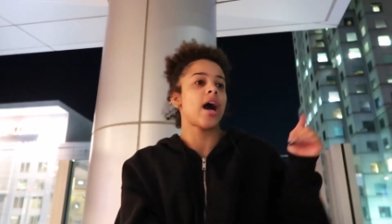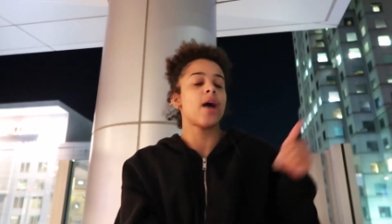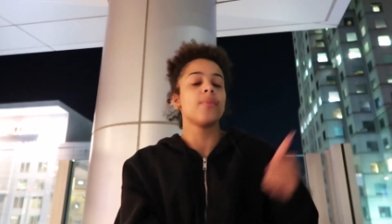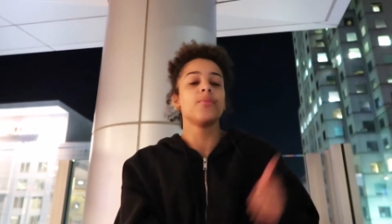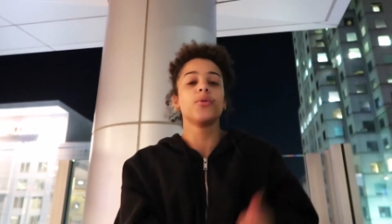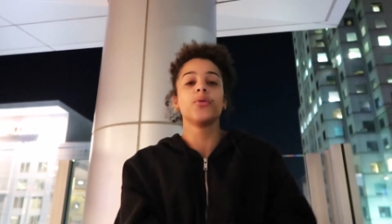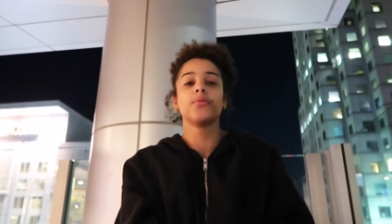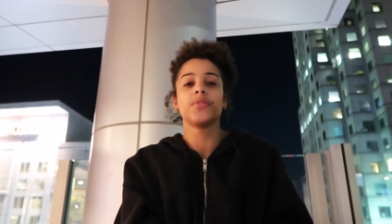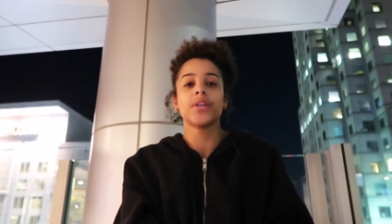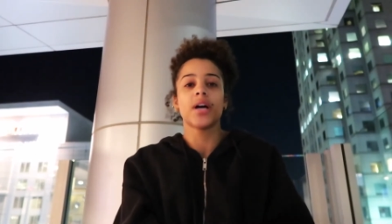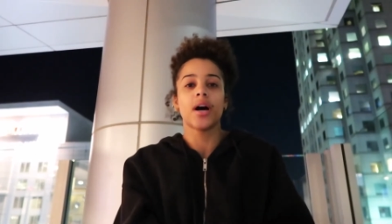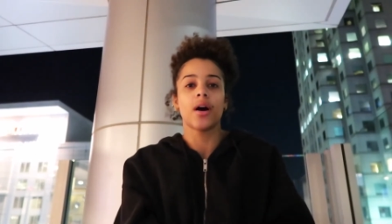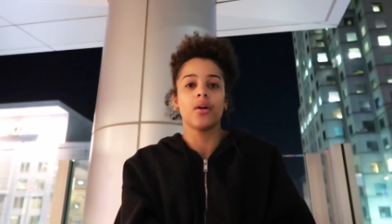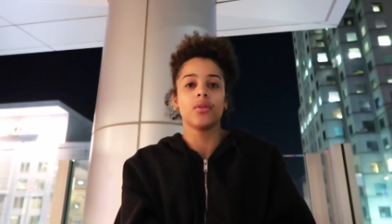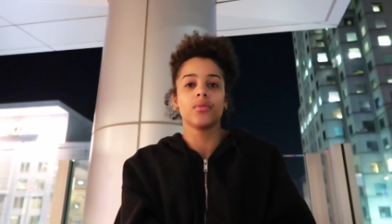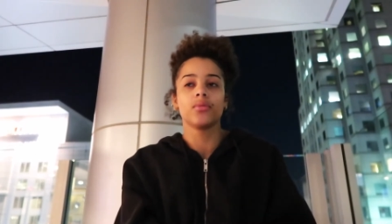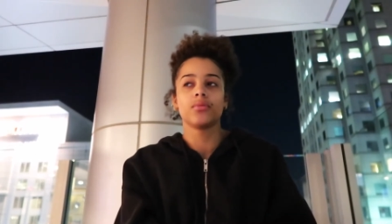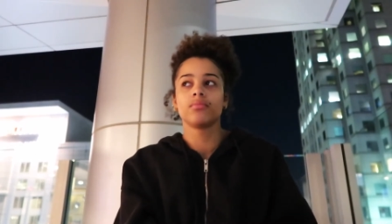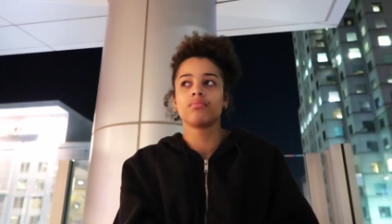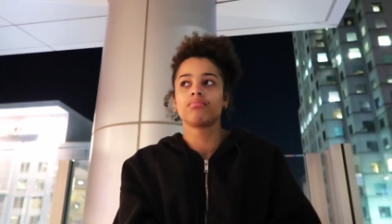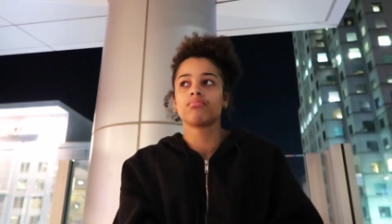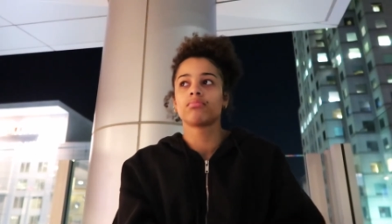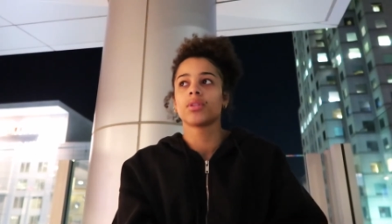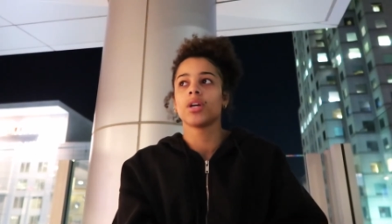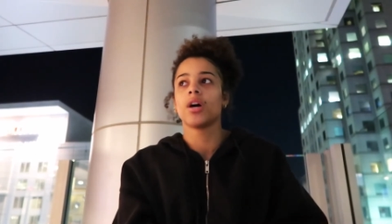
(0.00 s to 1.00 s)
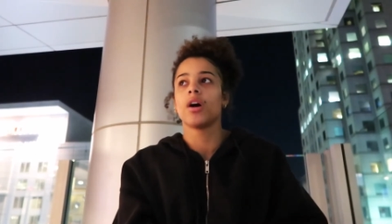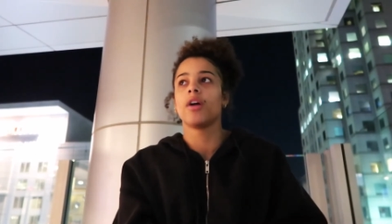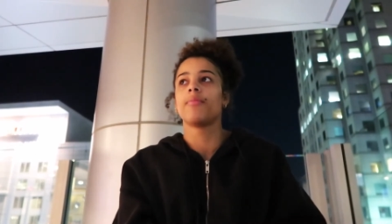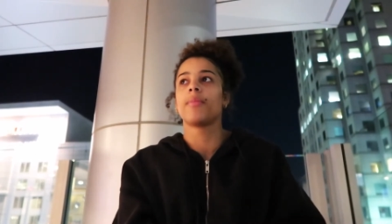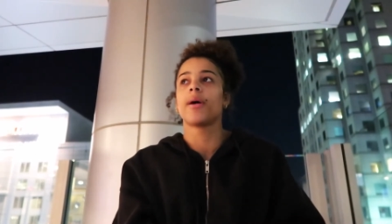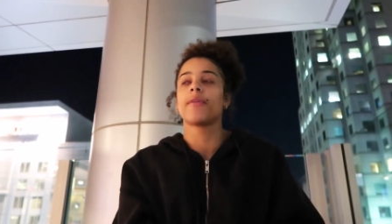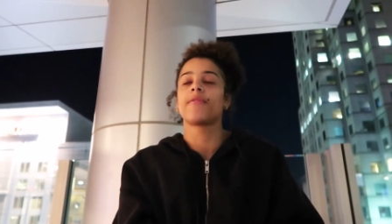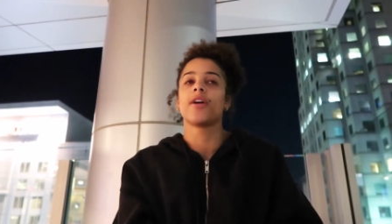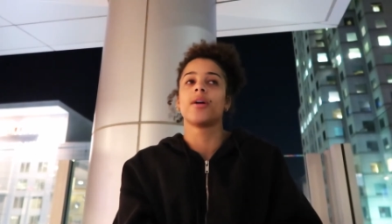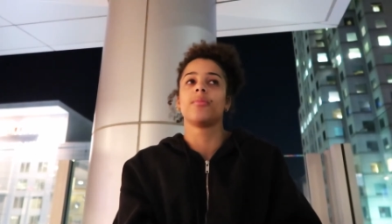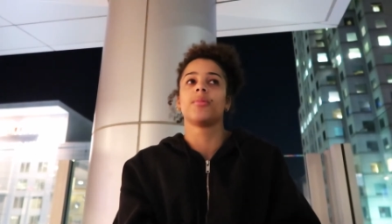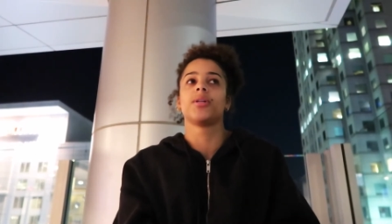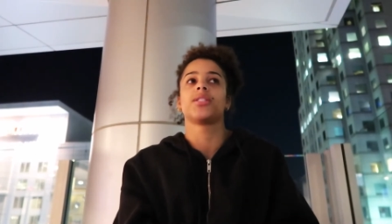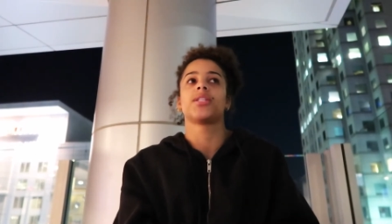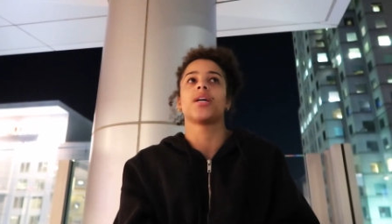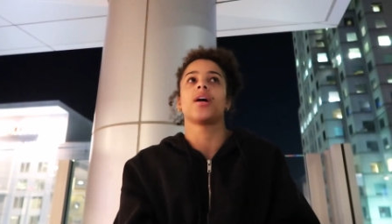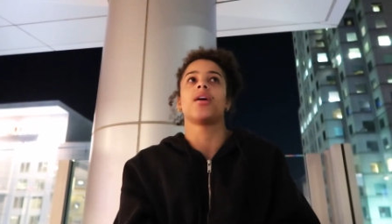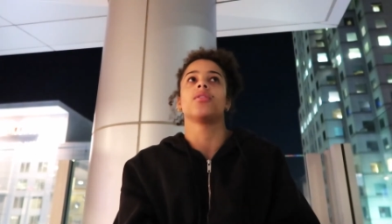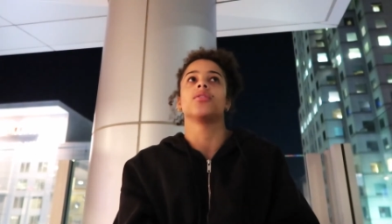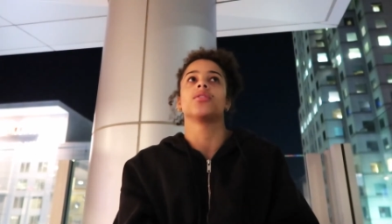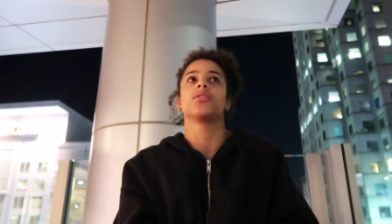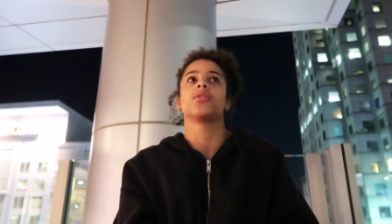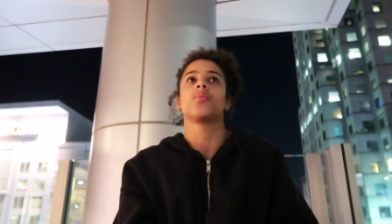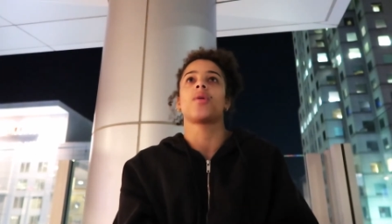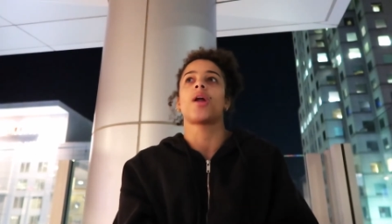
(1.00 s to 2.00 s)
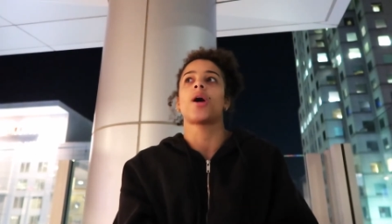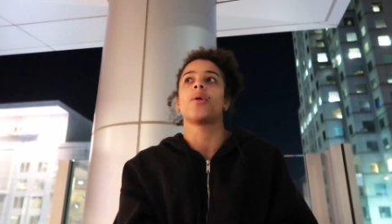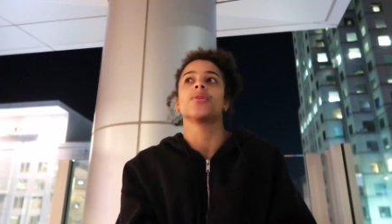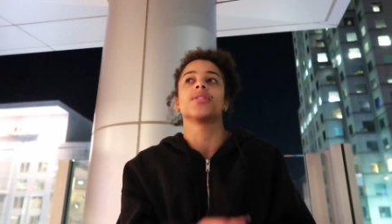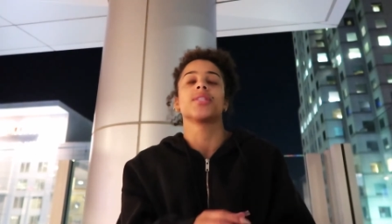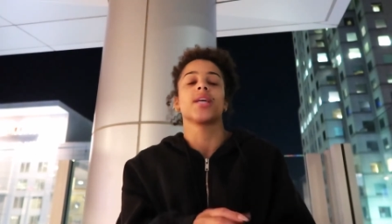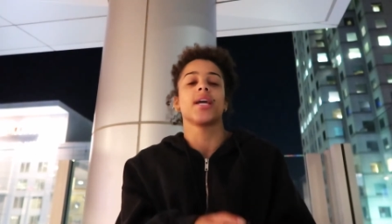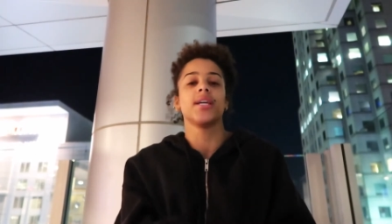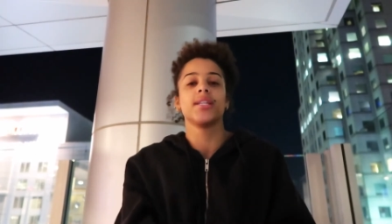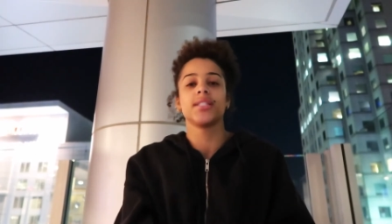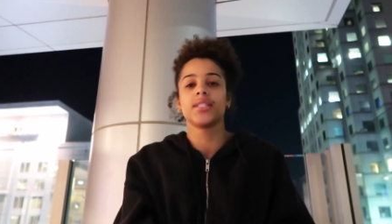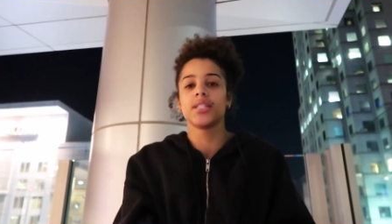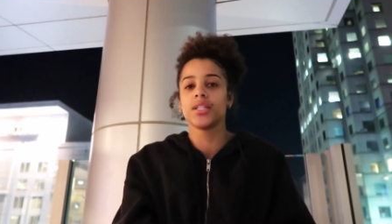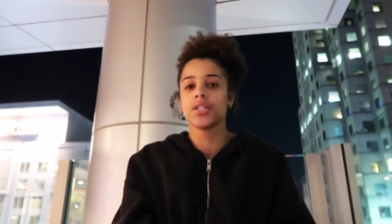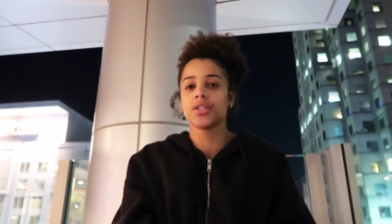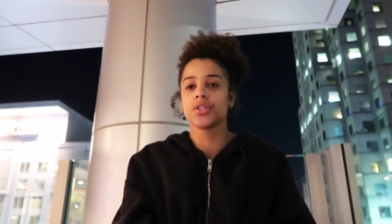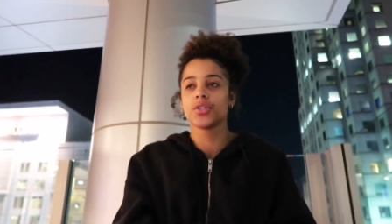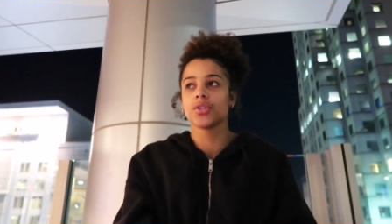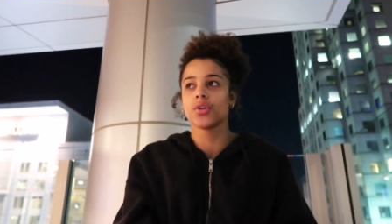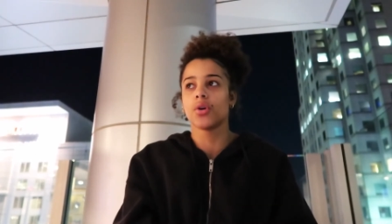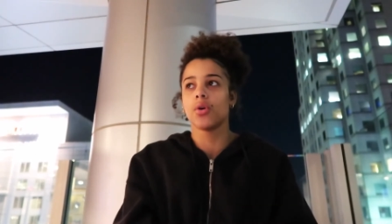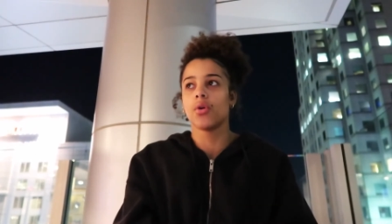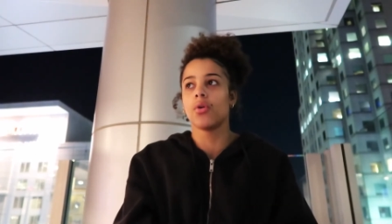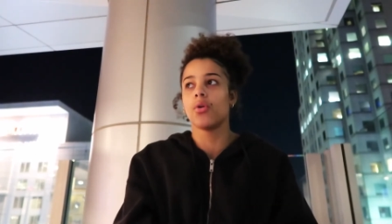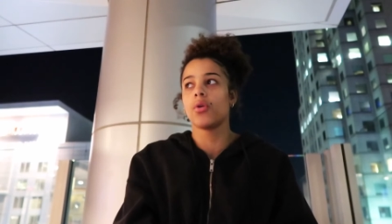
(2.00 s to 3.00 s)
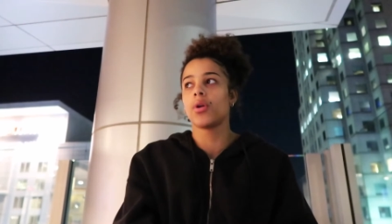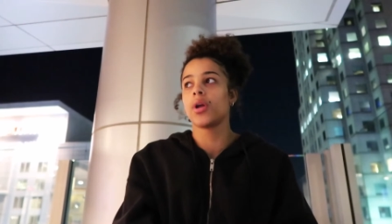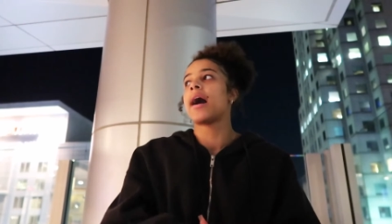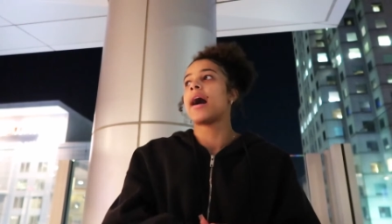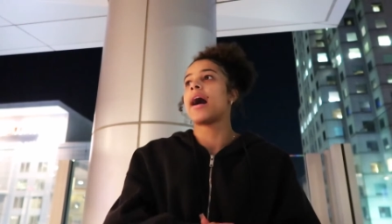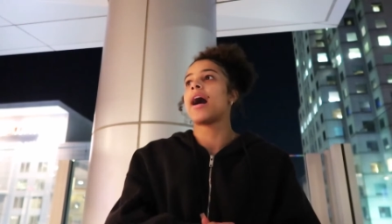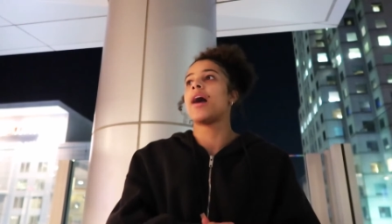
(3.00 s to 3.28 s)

I moved out of my family's house when I was 18 years old.